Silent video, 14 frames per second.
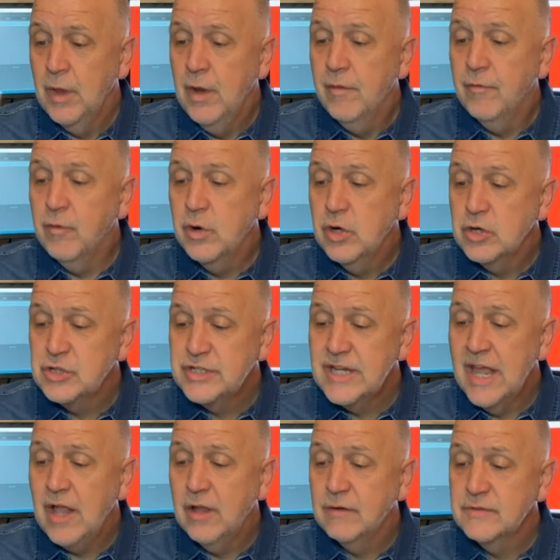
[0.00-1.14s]
for
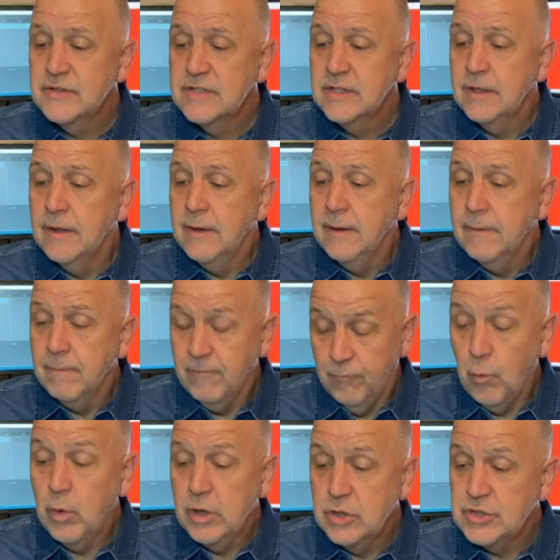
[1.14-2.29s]
yourselves,
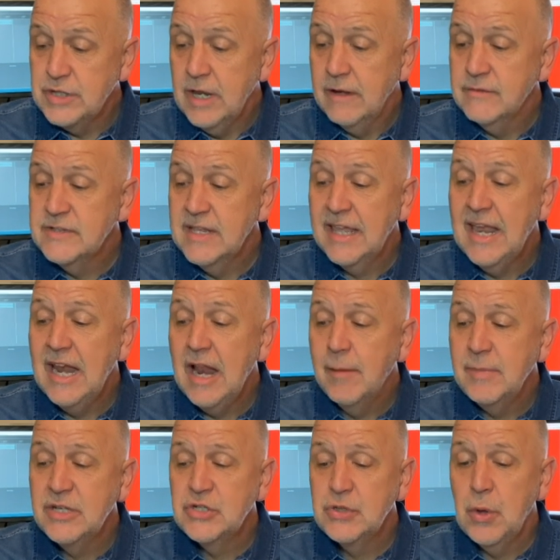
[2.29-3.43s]
that cannot
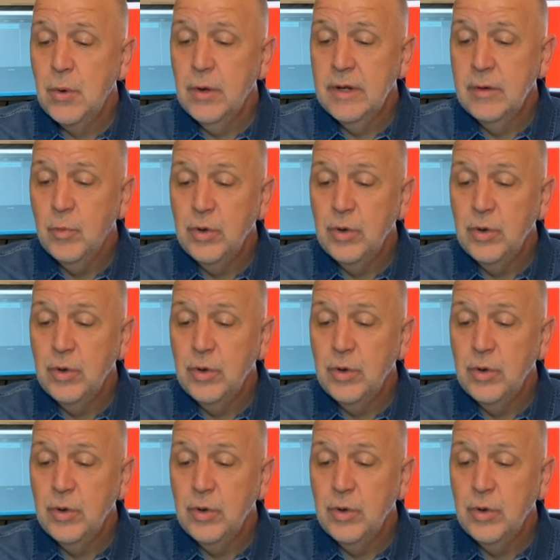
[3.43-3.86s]
be stolen,